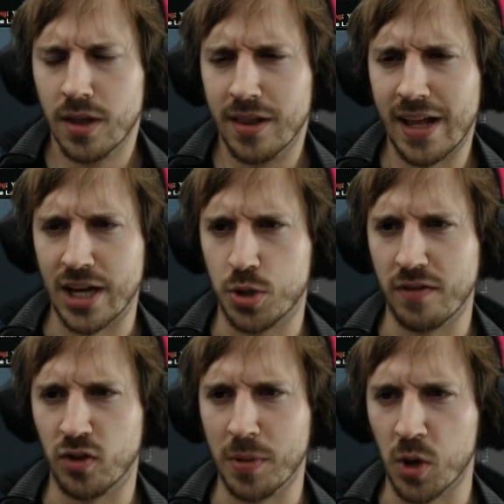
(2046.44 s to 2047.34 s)
Lachhh, you
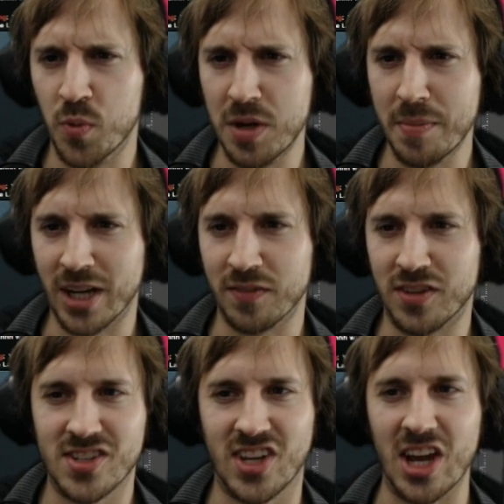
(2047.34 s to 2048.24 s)
have to make a remake of
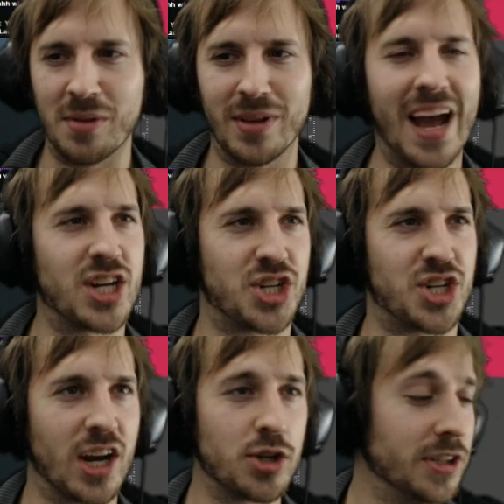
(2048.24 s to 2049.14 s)
this game, Lachhh.
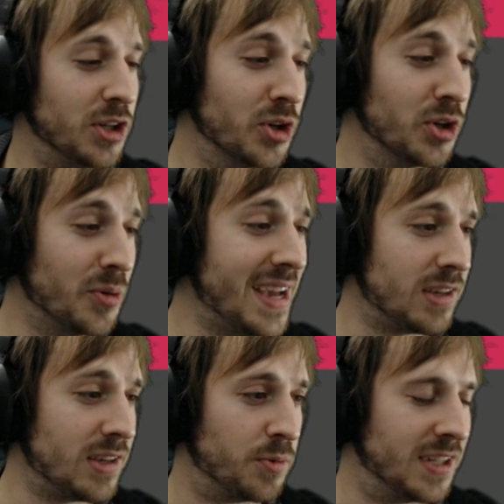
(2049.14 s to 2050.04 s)
Actually, you know what?
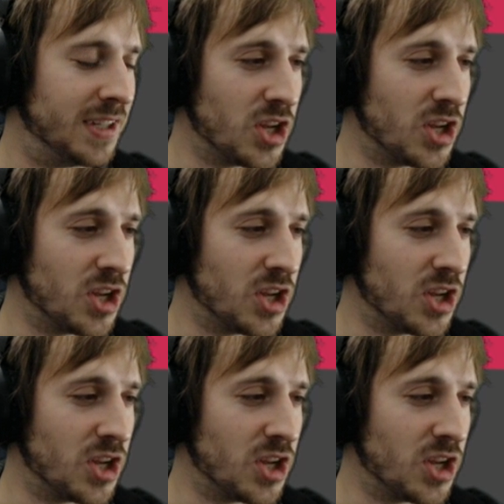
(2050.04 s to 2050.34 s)
There's